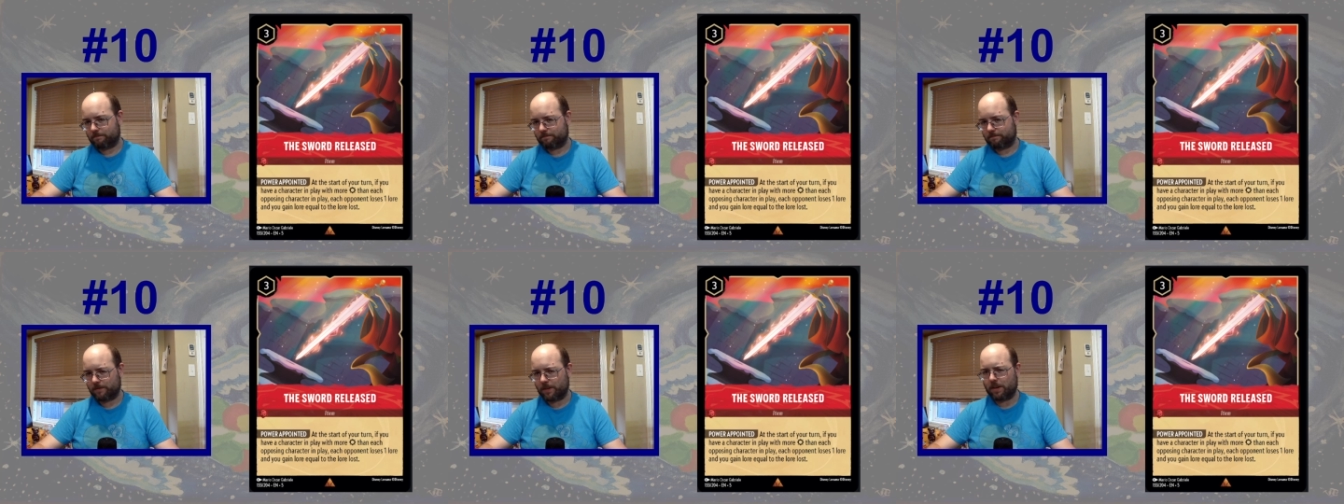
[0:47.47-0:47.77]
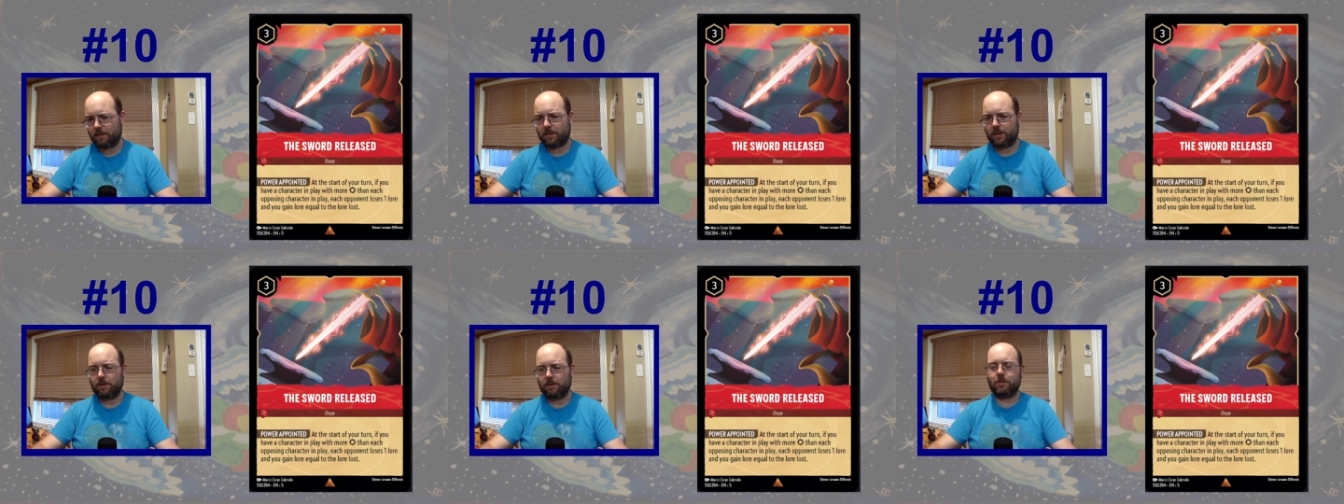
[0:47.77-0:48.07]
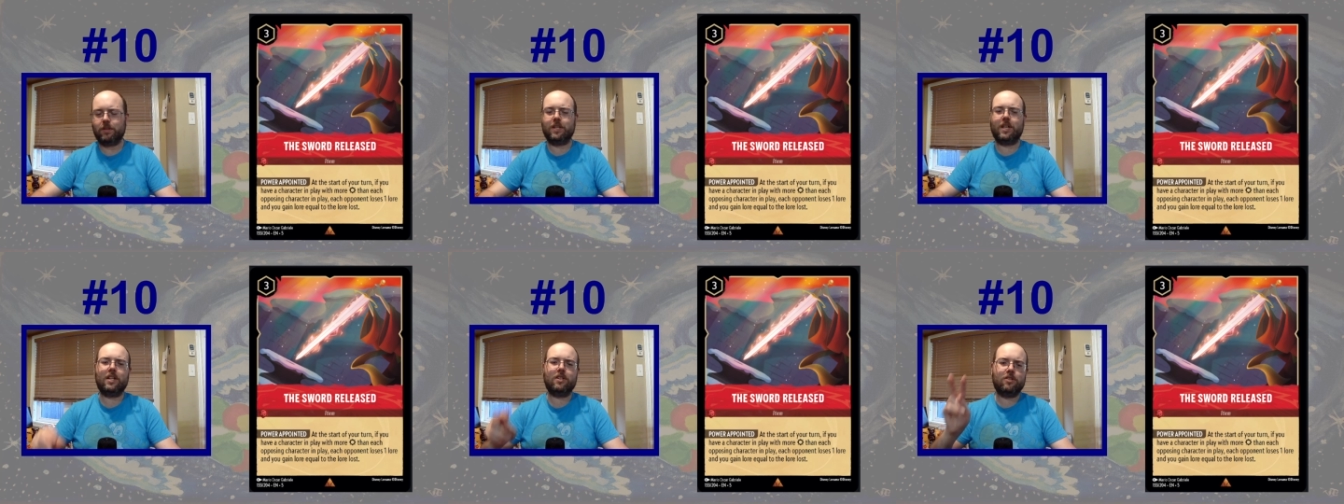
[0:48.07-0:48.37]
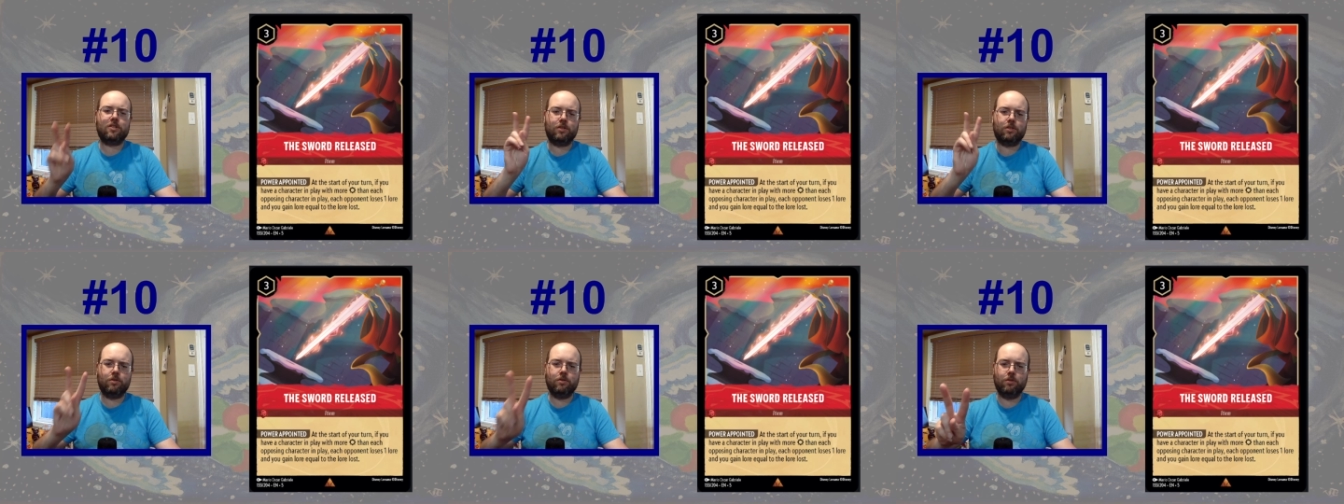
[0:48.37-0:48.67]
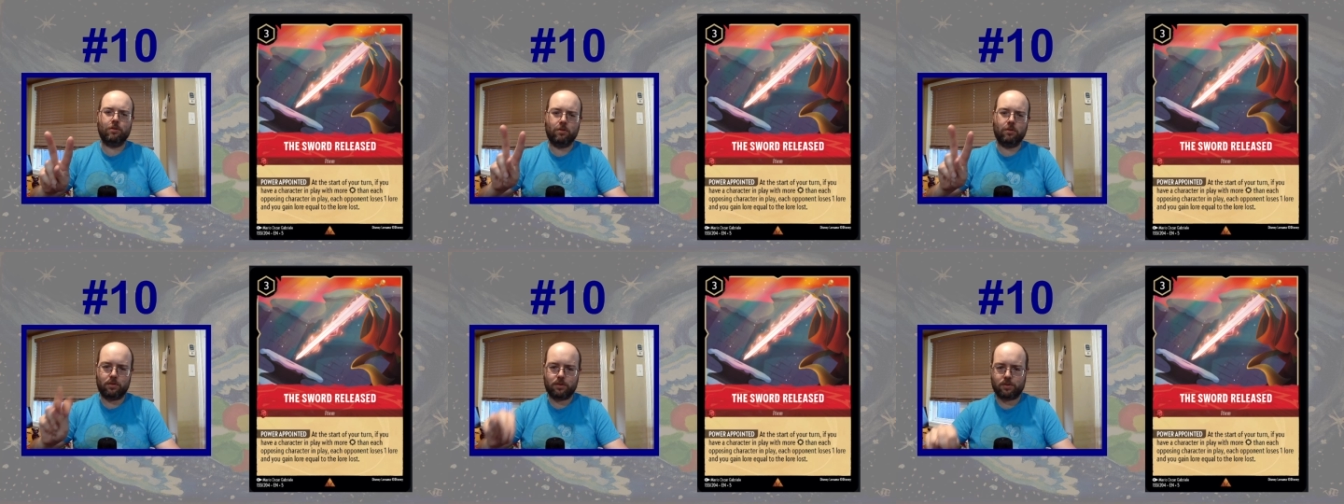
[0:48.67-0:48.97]
Alright, well that's a 2
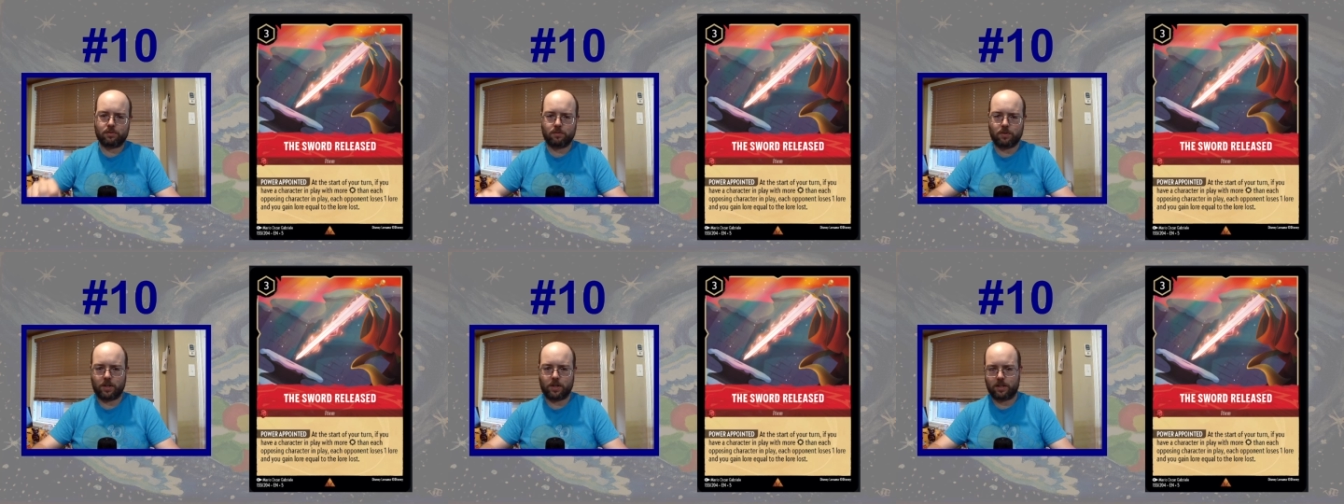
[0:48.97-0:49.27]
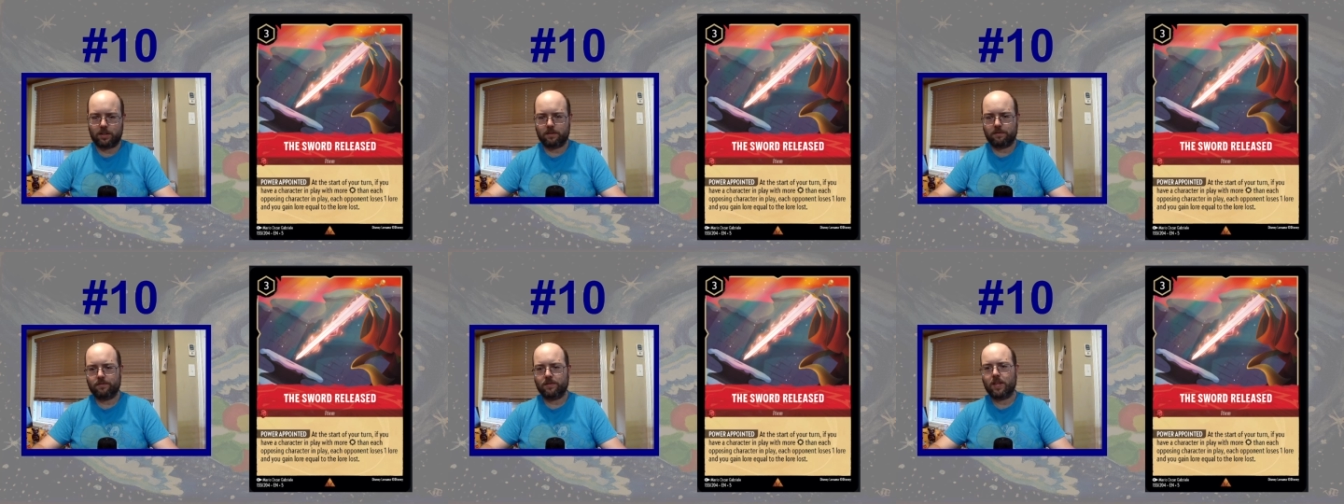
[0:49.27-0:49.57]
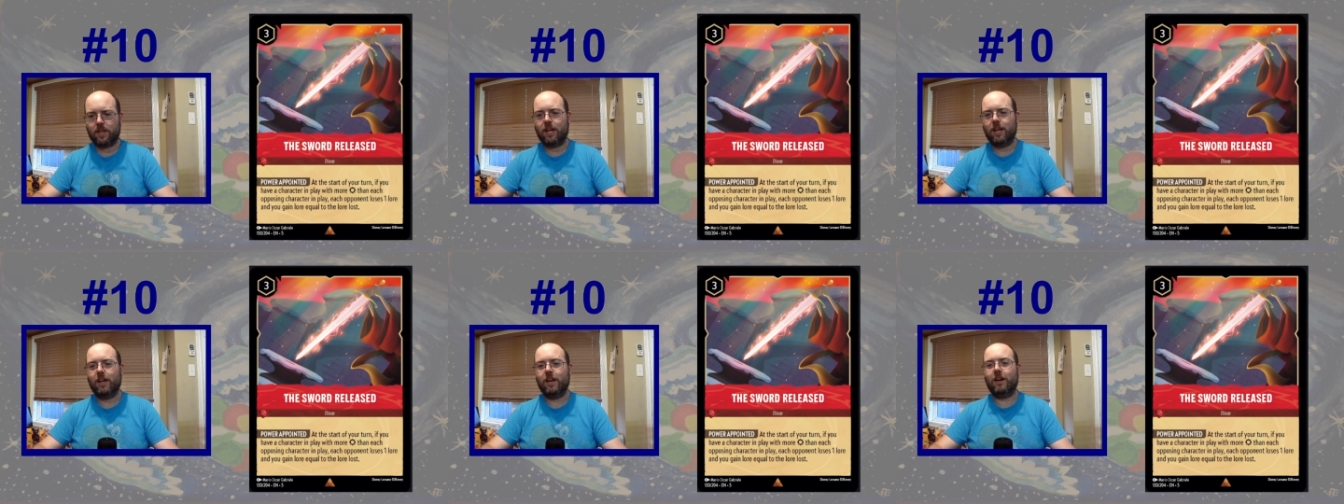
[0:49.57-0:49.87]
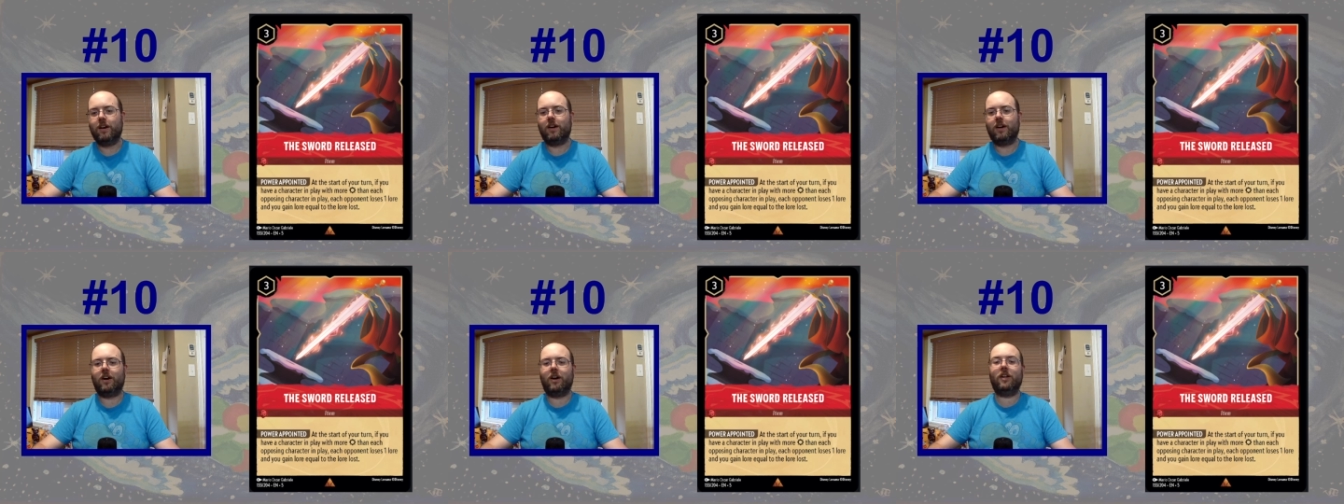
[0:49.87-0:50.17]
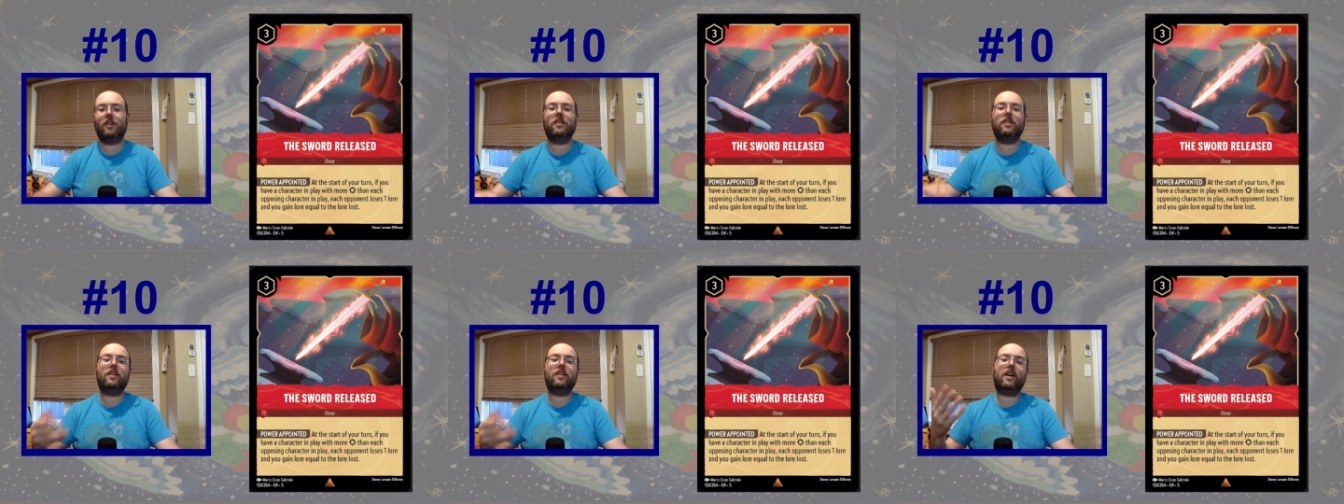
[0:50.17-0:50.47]
lore swing
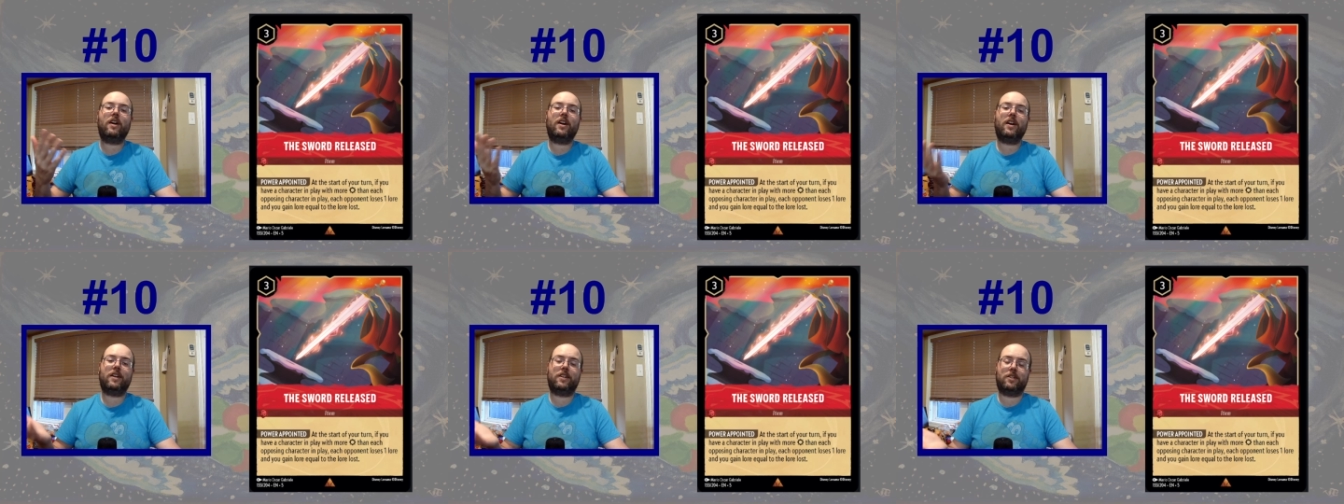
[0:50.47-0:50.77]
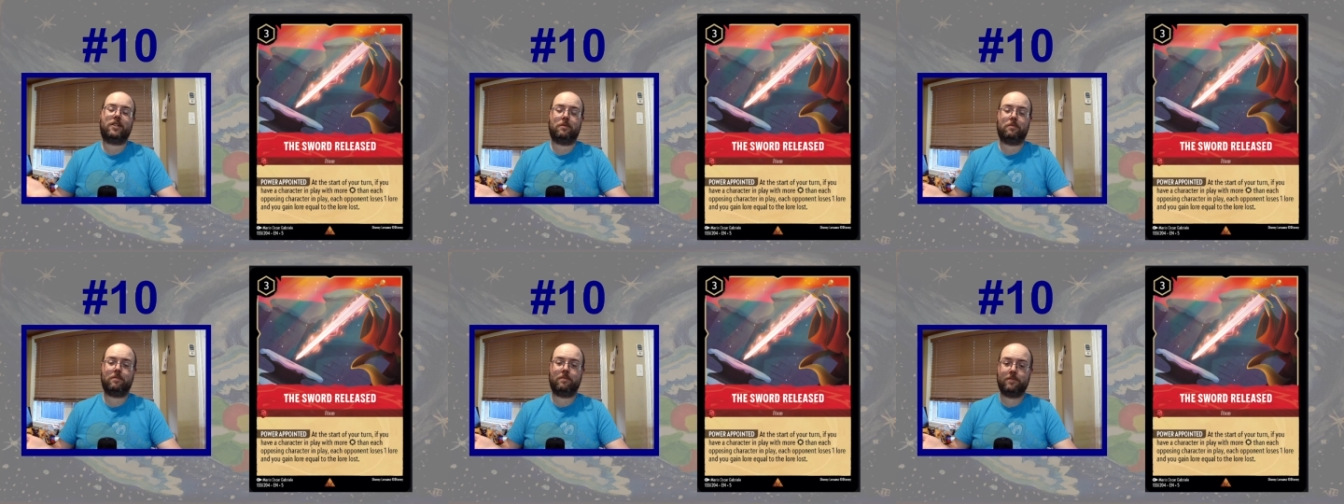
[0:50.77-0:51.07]
on an item.